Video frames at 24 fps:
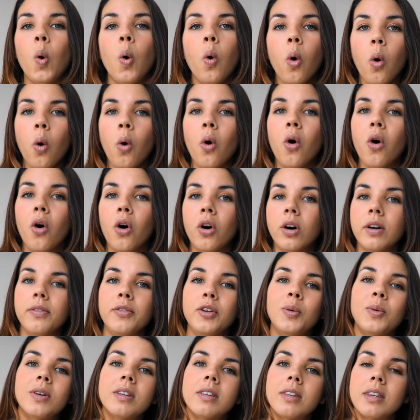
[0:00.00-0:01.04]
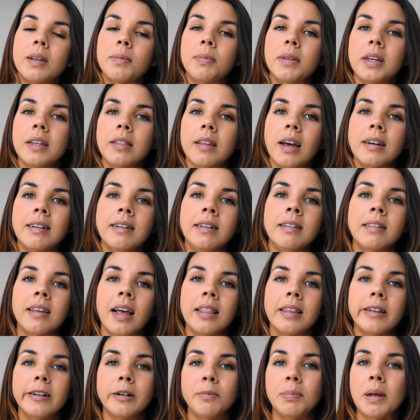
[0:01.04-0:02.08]
or if you want something that is a
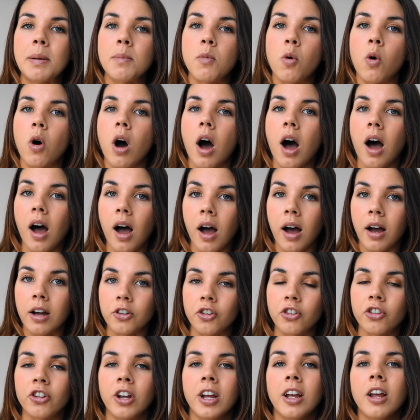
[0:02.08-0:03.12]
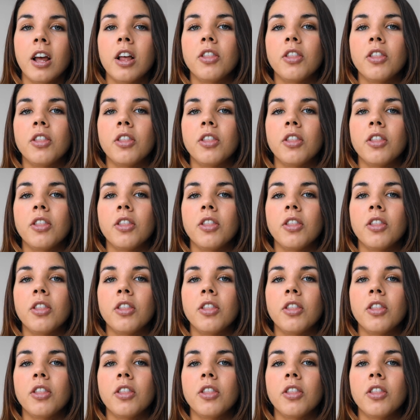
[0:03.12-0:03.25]
little bit more harsh,